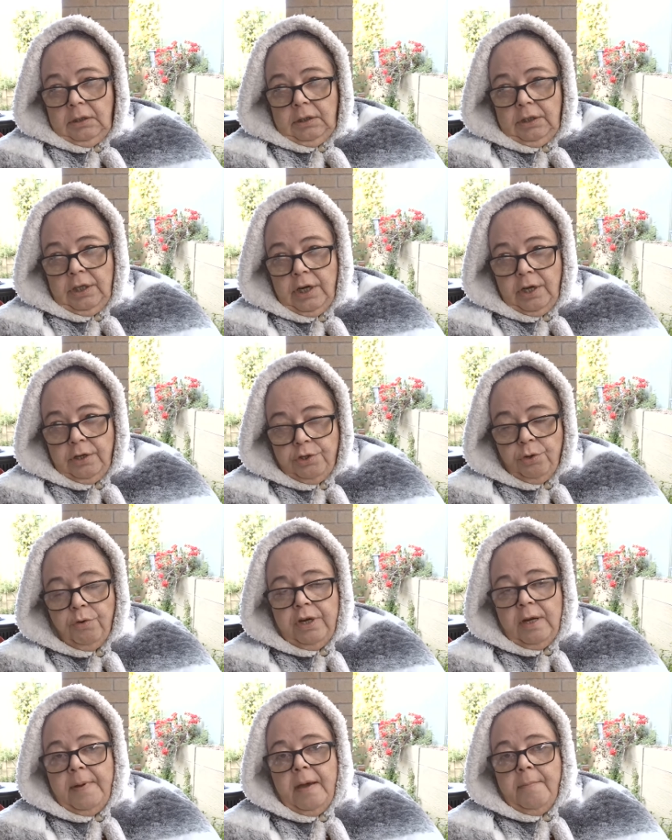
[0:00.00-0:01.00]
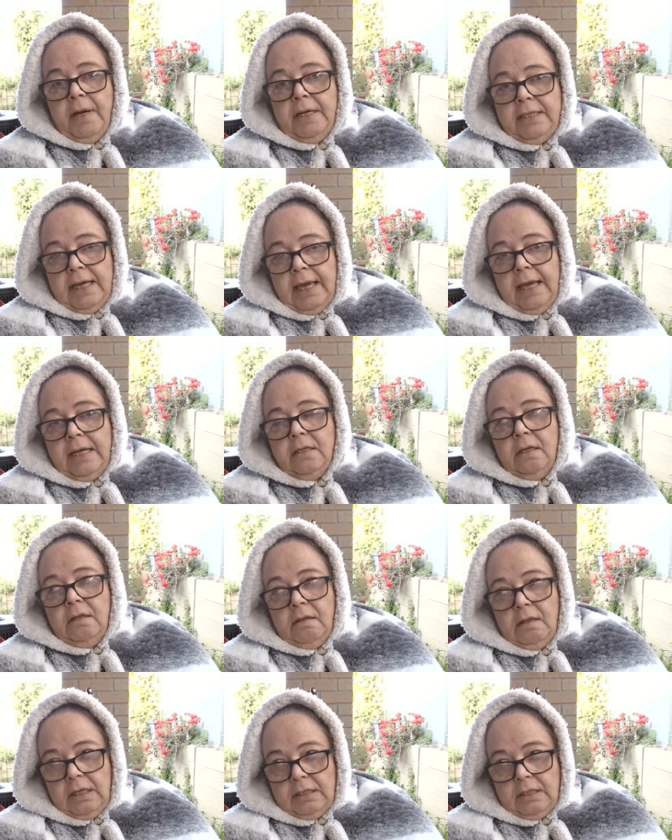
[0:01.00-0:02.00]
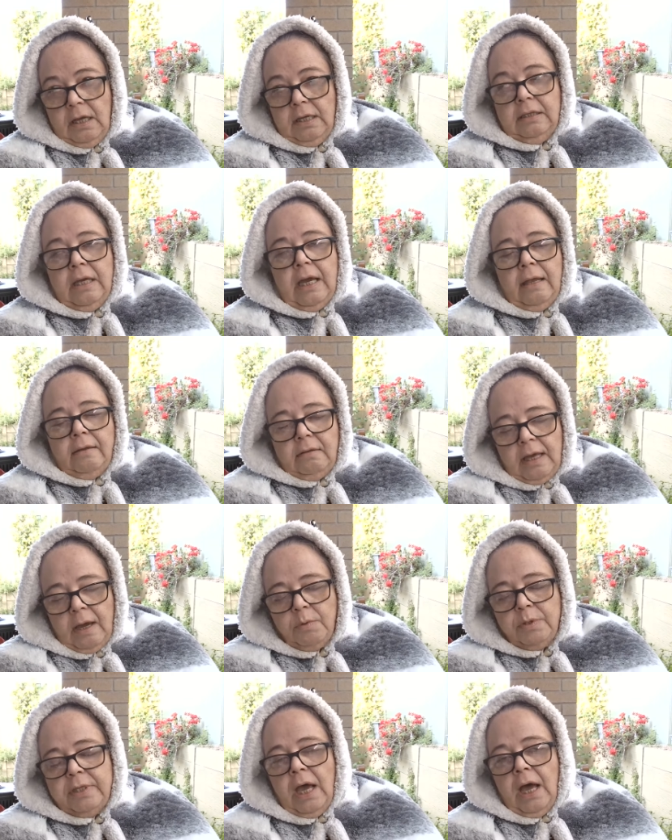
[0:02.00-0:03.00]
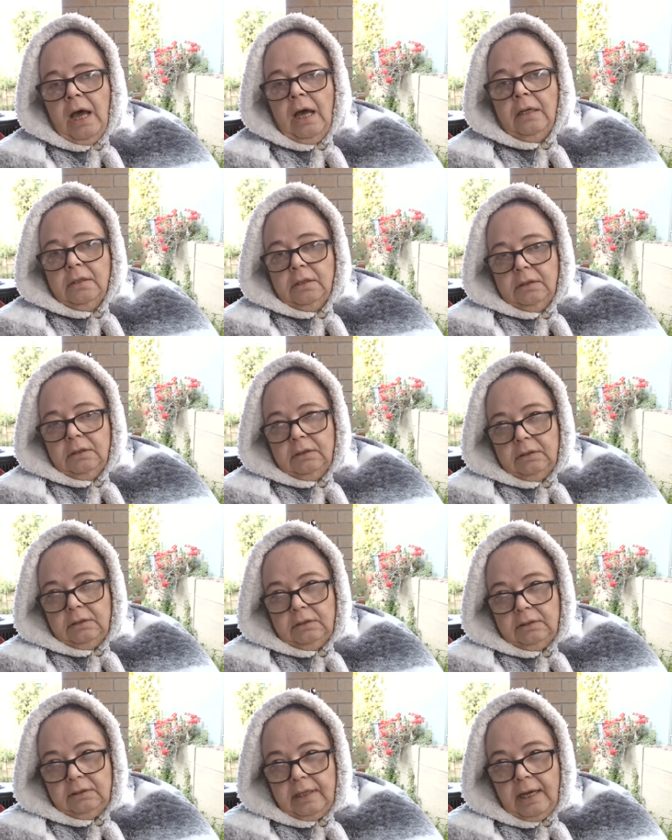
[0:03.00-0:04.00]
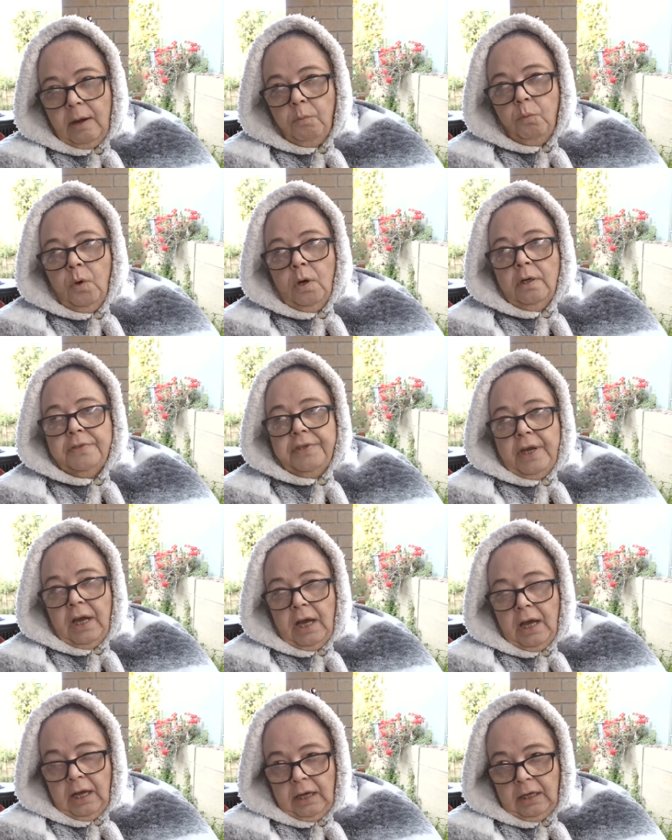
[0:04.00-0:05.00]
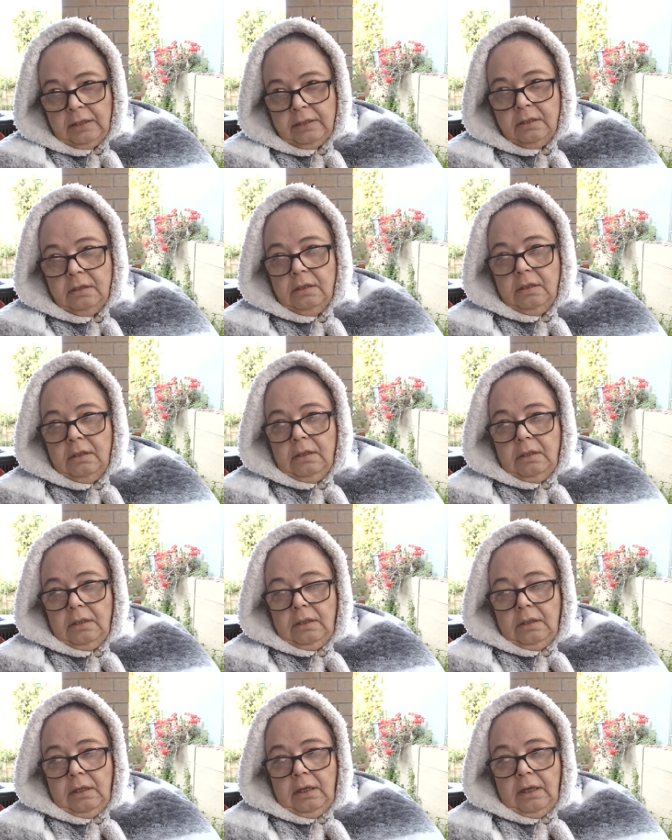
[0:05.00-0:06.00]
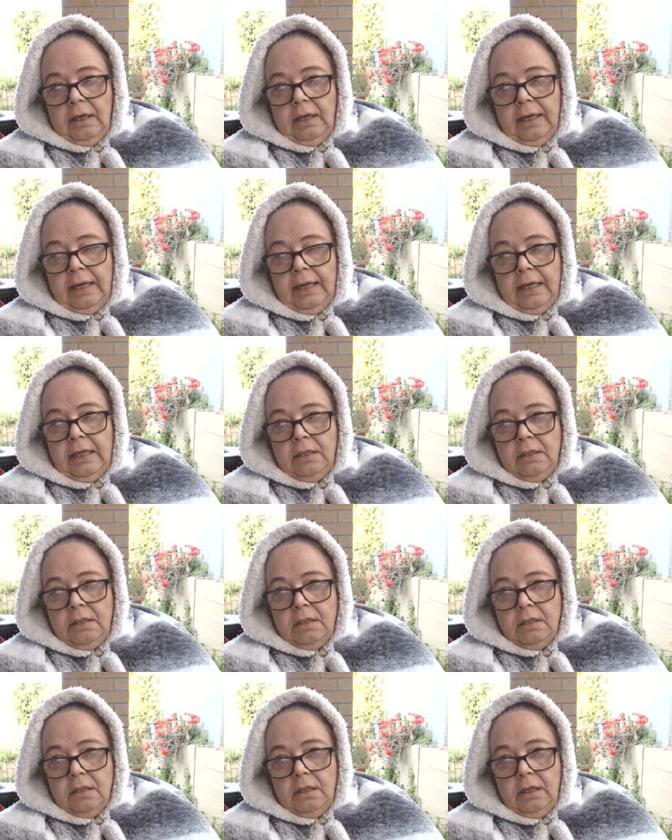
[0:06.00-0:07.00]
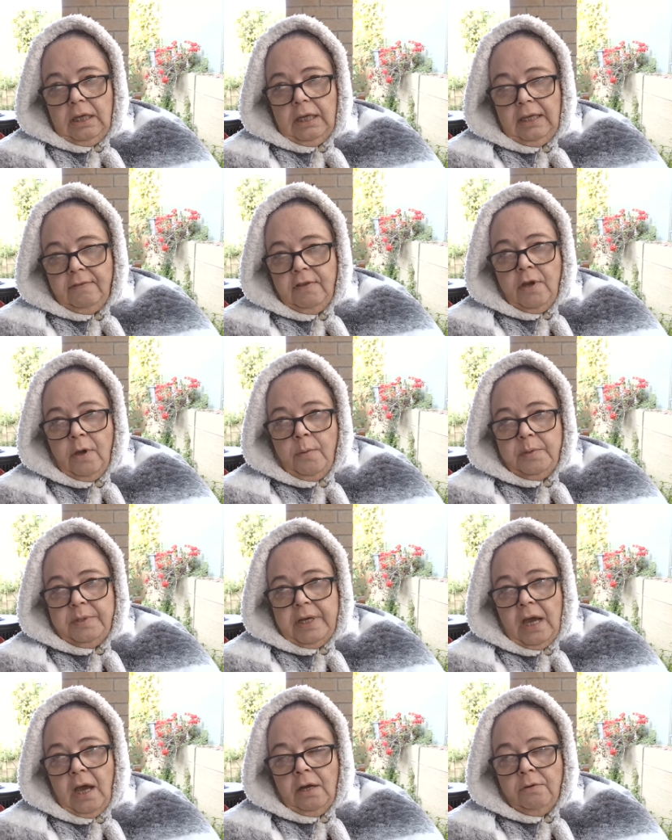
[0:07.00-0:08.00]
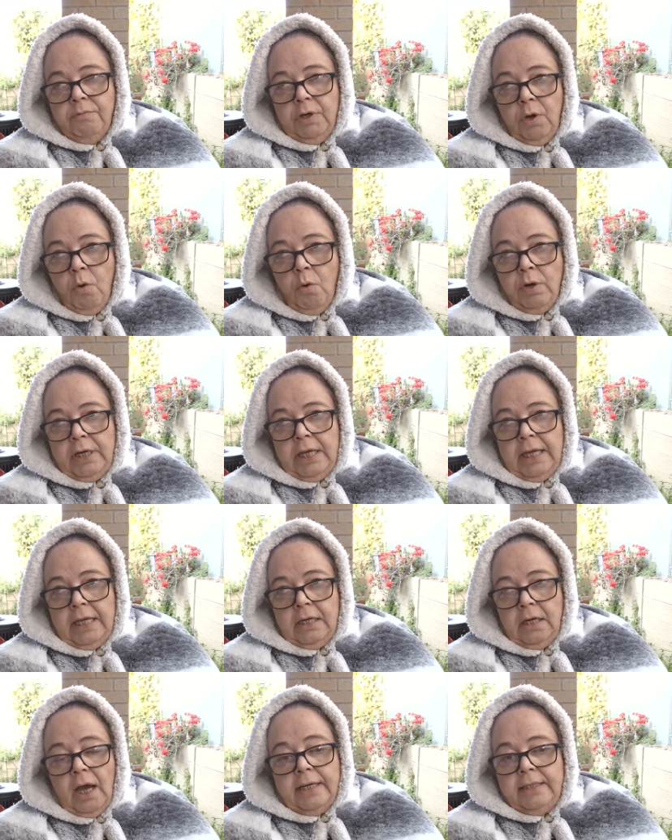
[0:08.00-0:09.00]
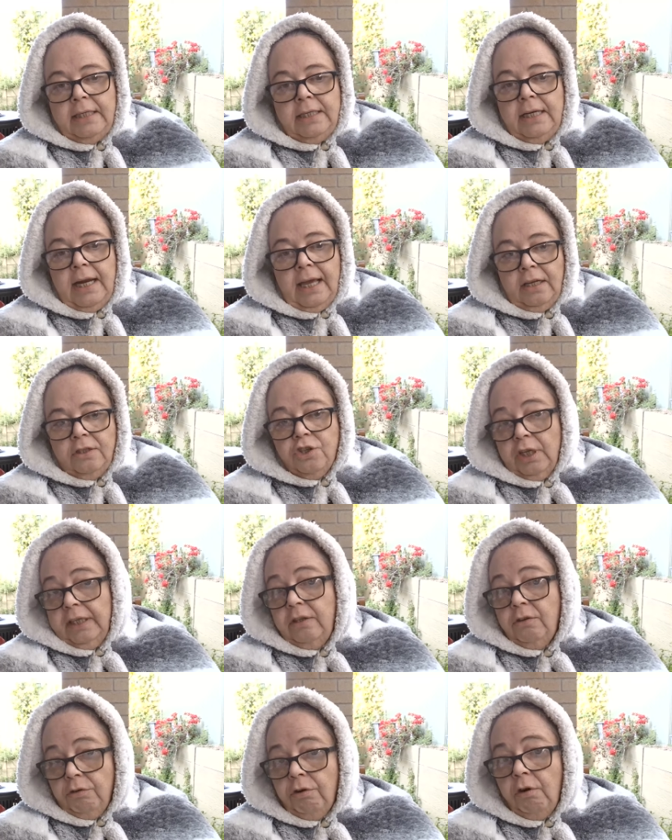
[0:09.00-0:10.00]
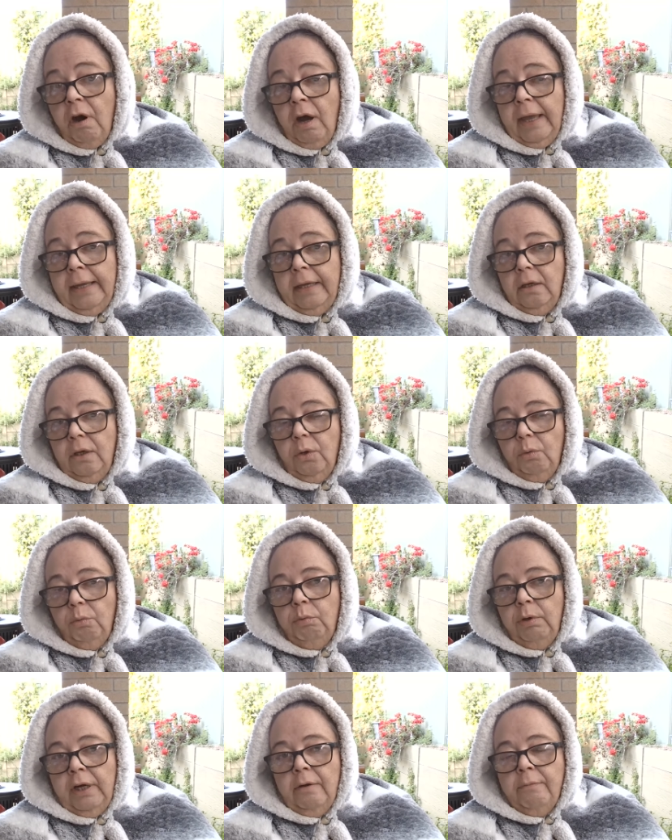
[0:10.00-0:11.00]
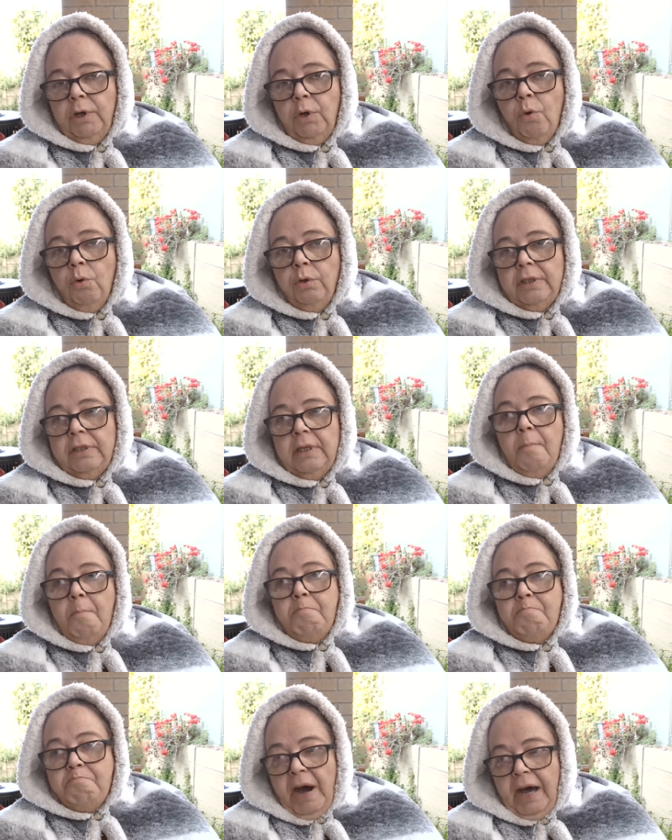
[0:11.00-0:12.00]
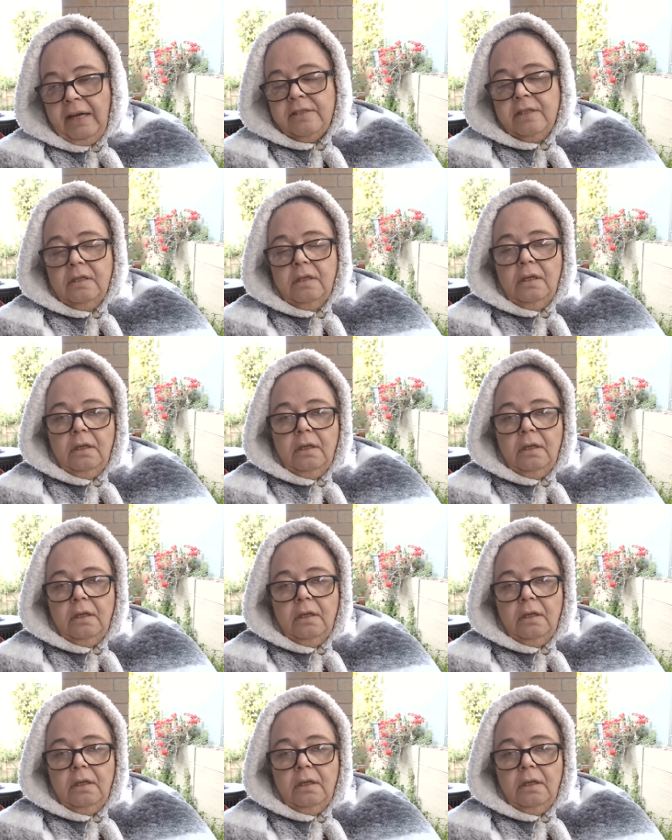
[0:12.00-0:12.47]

you know talking about my dad and things like that that was hard that was hard and even though it was hard recording it i didn't actually cry when i recorded it but